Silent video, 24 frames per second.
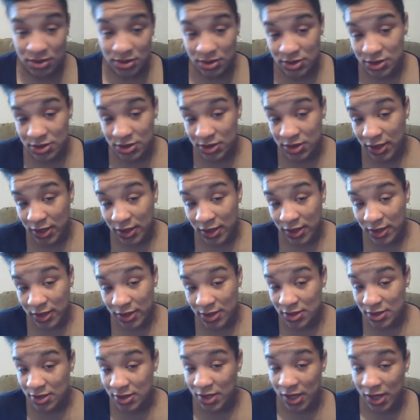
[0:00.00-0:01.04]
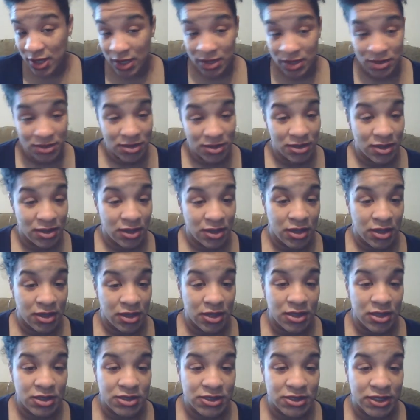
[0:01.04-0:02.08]
skin is not
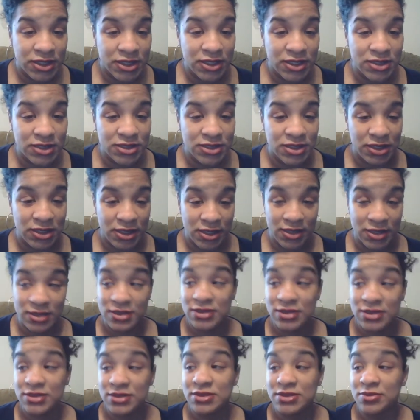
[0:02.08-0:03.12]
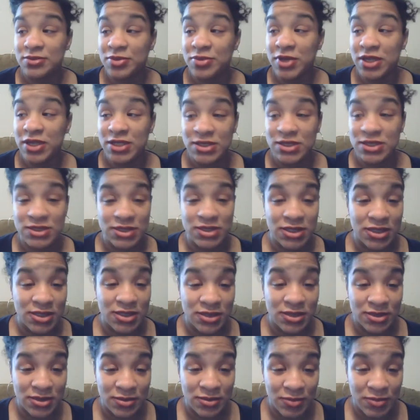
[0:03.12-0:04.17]
changing yet. The pregnancy
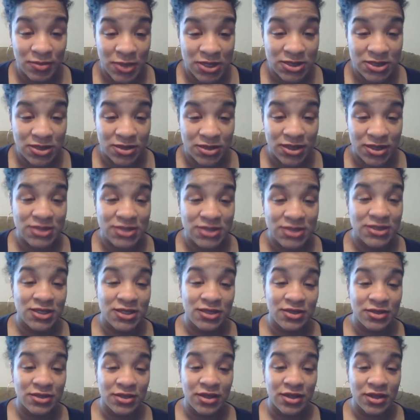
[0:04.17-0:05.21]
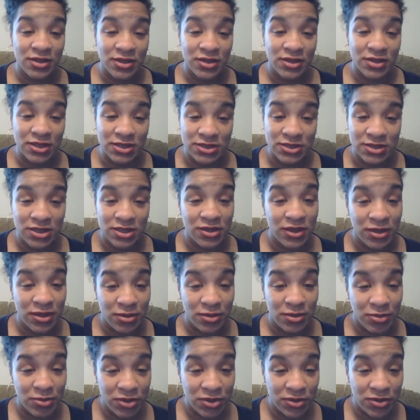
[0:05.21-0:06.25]
messed up. They say little girls steal
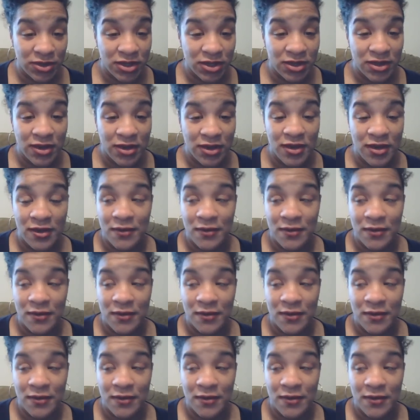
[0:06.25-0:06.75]
your beauty.